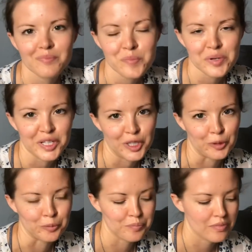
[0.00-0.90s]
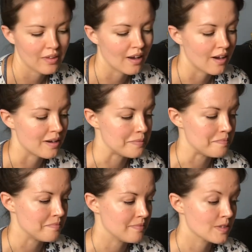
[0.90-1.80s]
pretty cute.
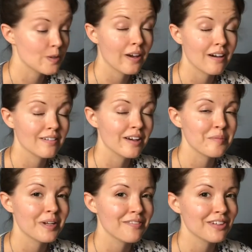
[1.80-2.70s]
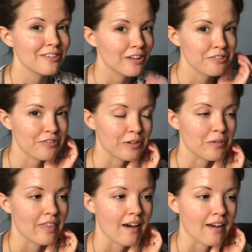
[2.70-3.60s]
So yeah, I've been having a lot of fun with
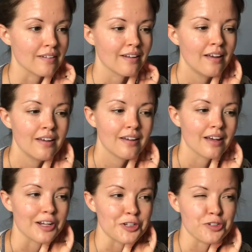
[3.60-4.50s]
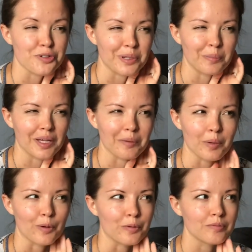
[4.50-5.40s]
that and just dreaming
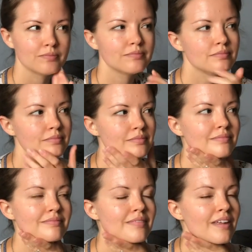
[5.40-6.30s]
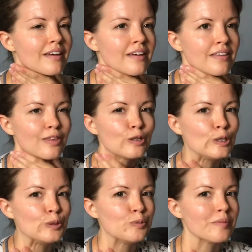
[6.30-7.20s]
about the
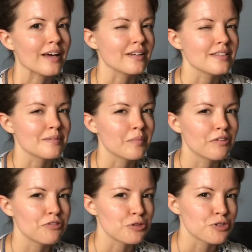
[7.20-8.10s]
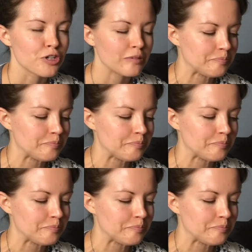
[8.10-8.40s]
loom that is in my future.